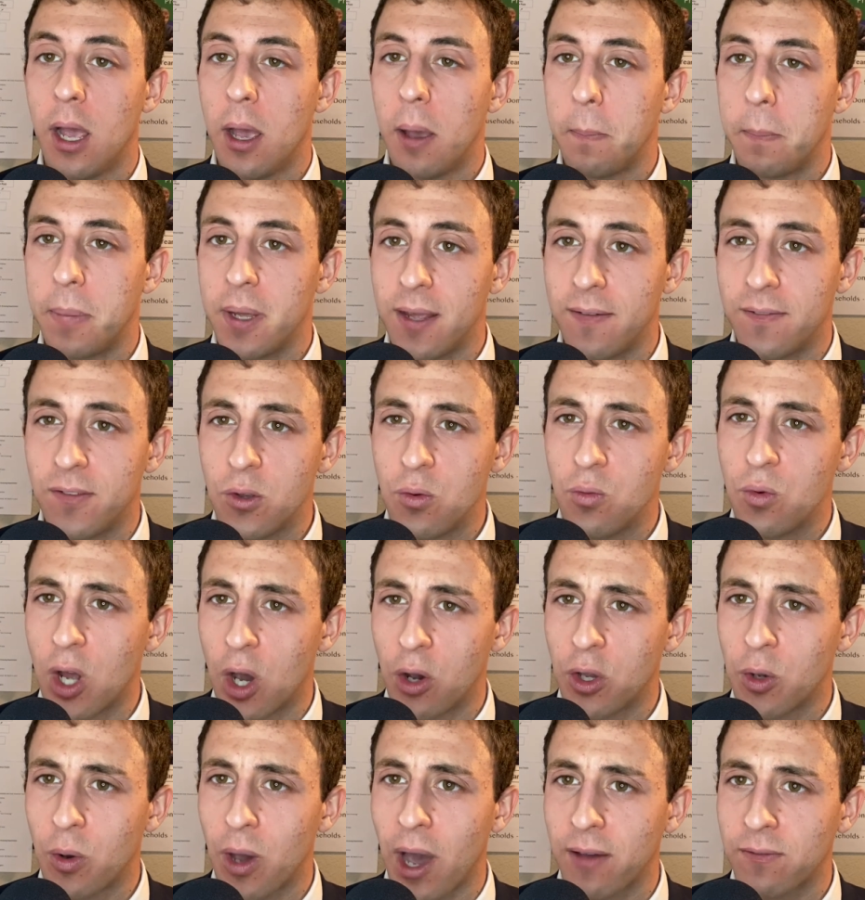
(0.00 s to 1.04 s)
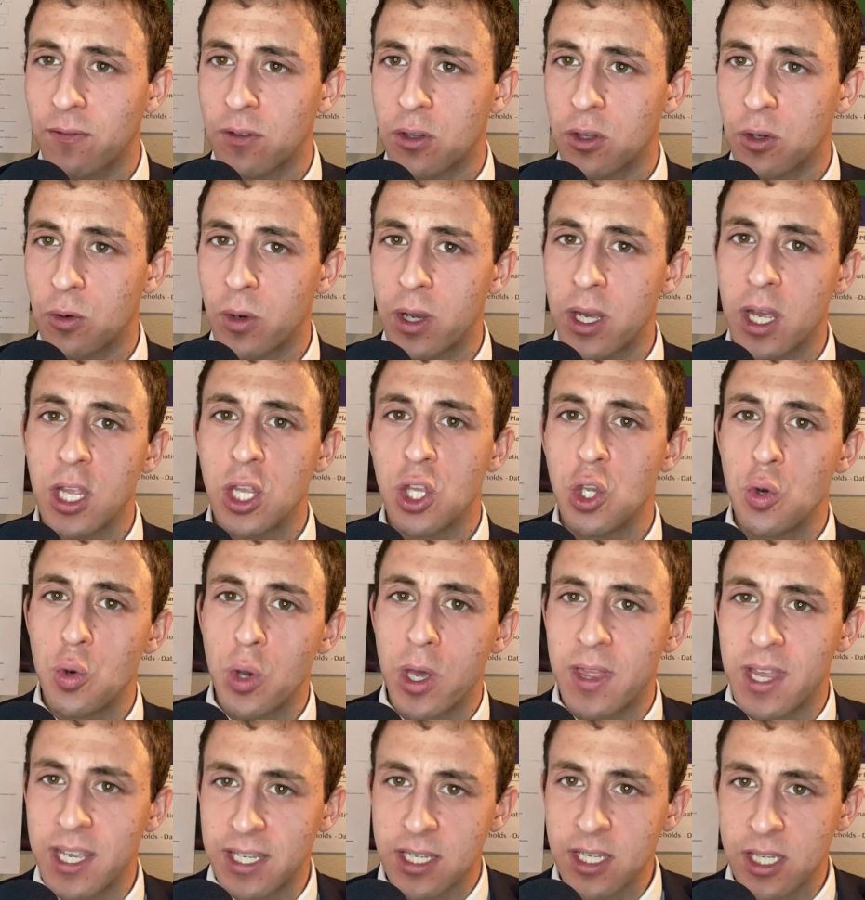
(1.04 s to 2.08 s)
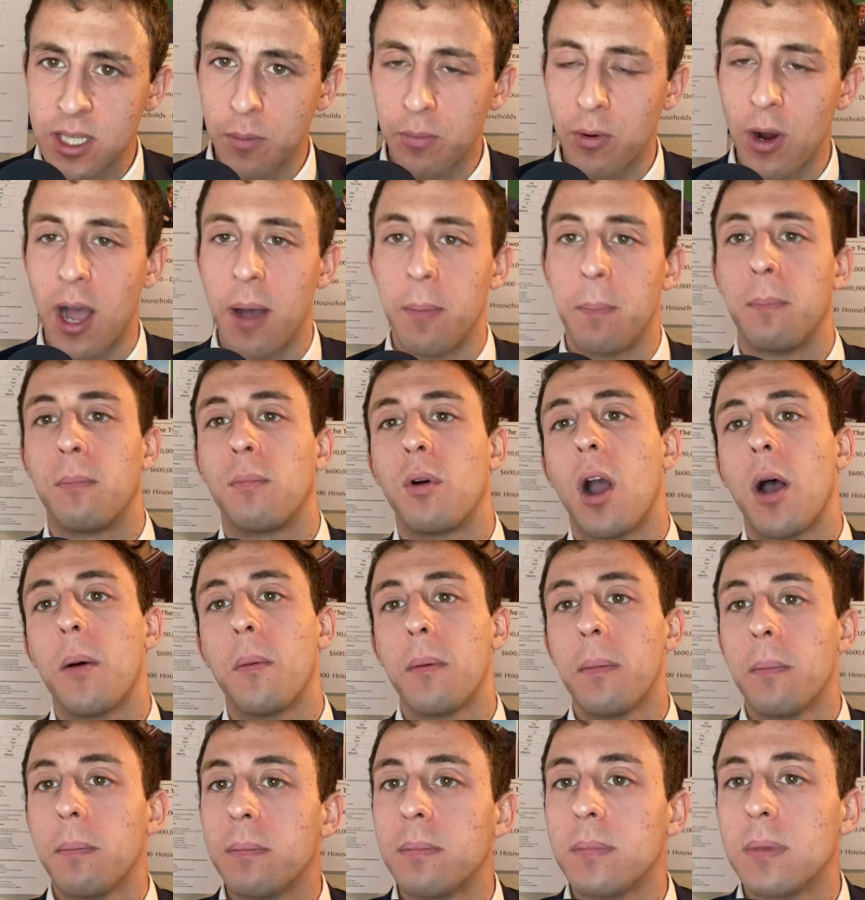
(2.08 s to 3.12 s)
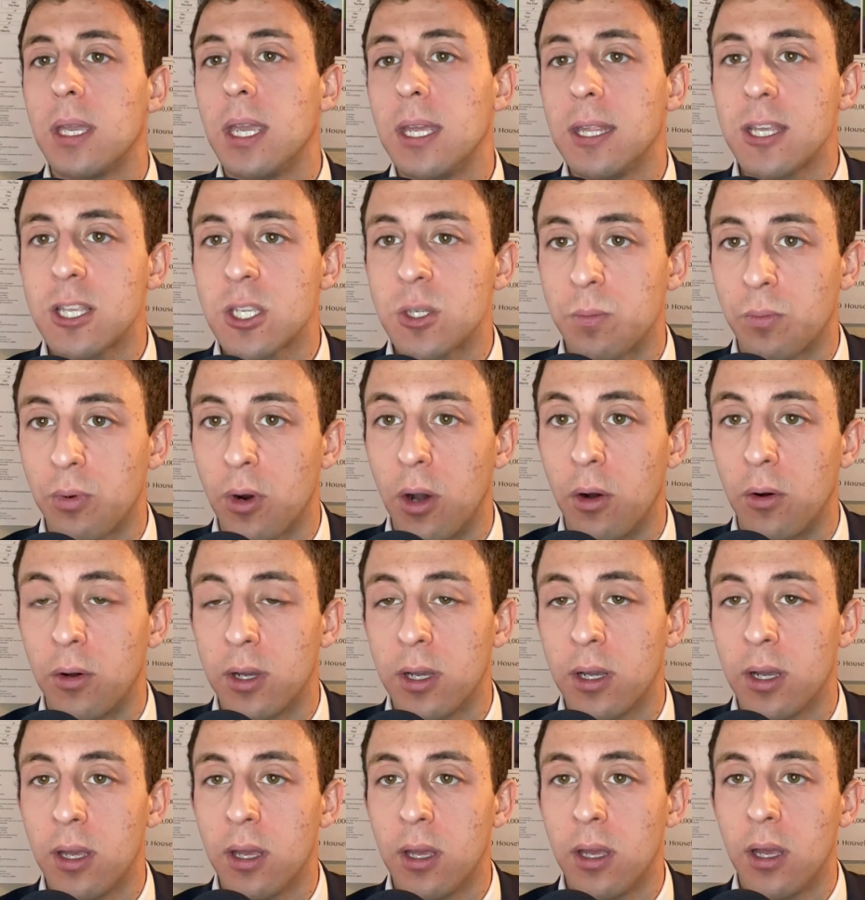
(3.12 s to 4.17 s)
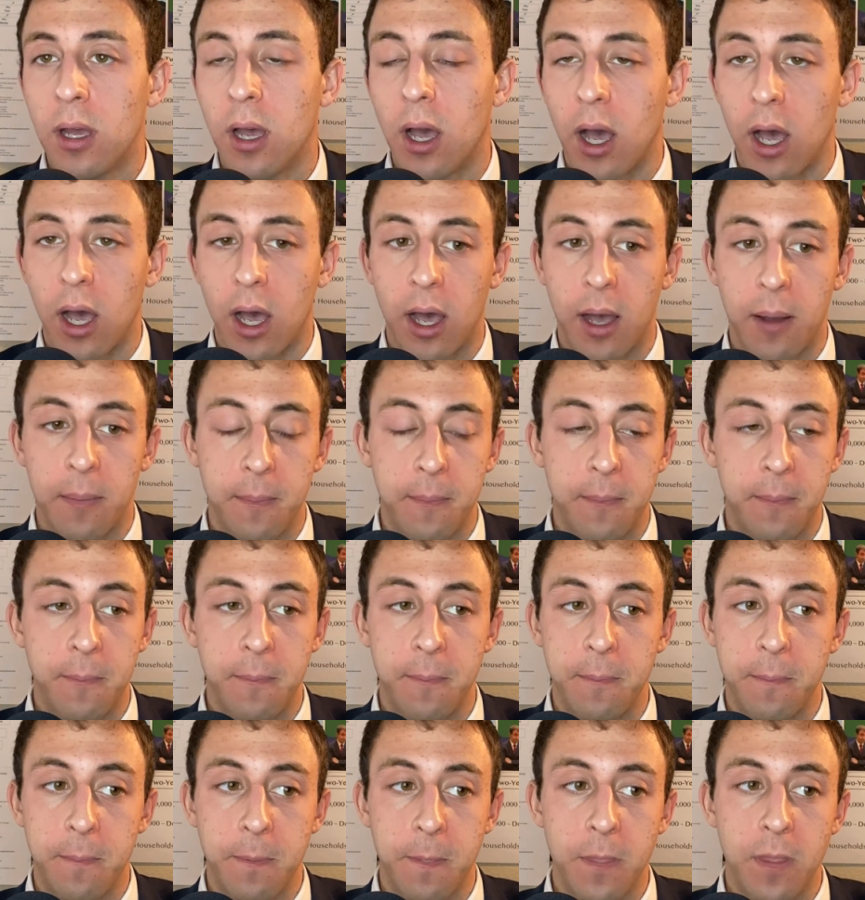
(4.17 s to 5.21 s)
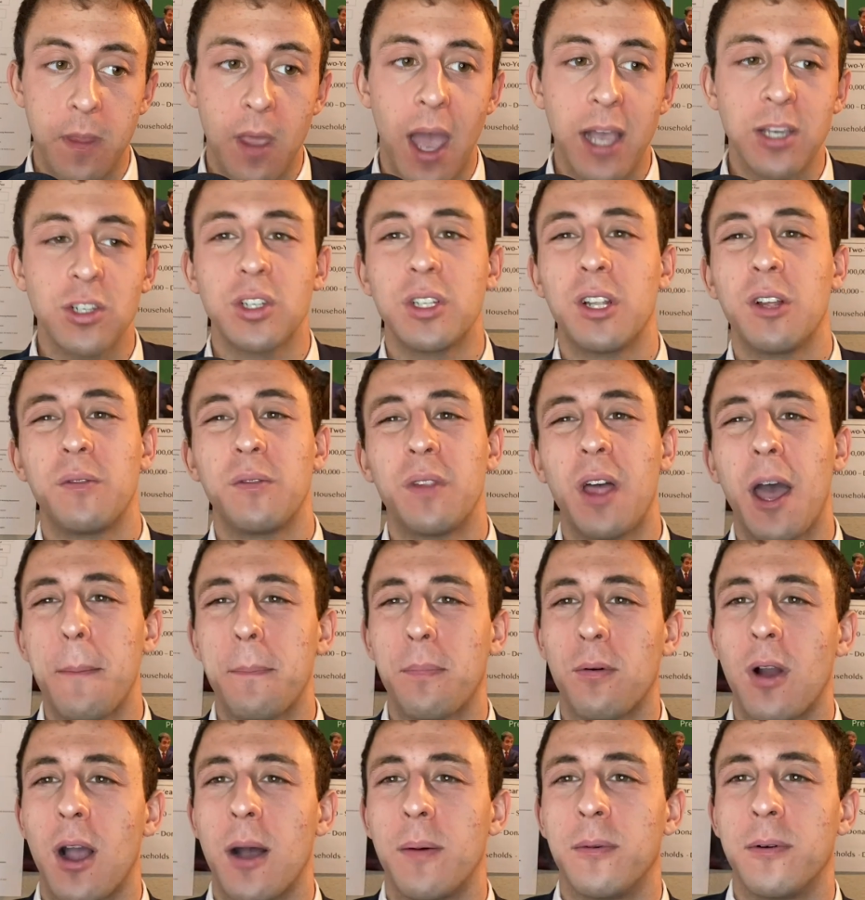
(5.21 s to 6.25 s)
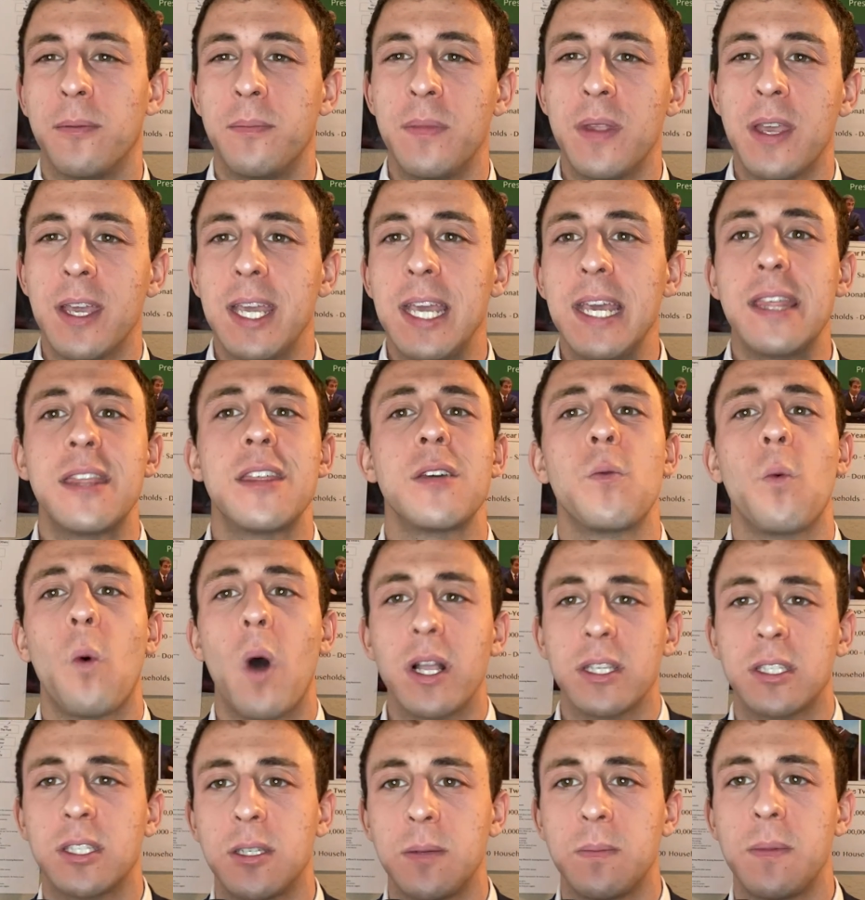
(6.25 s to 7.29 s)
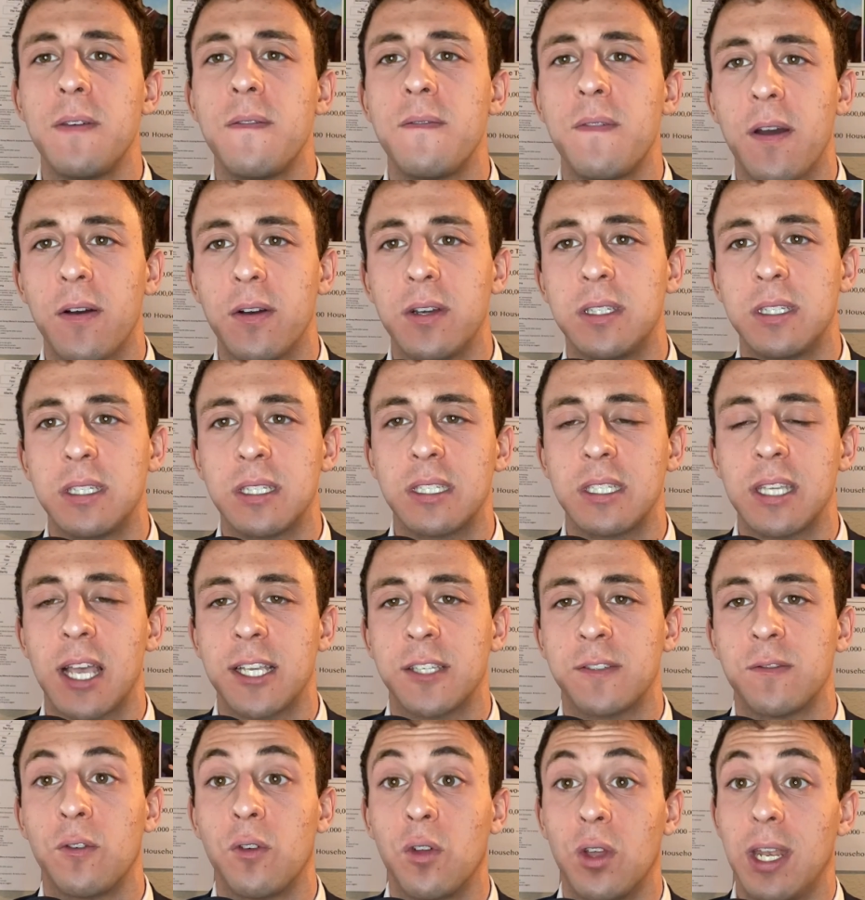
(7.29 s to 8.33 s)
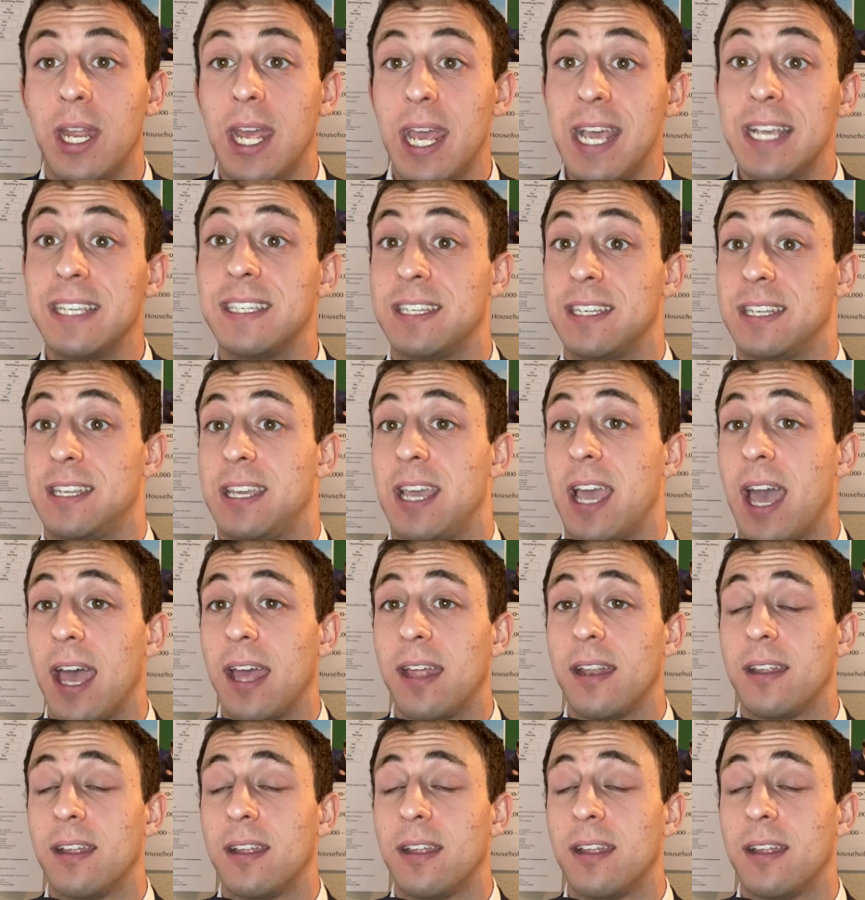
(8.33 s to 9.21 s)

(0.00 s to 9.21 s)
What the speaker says: But if you know you have to do it, and this is the problem, Ethan's broke. Actually, no, not problem. Ethan wants to be very successful and isn't yet.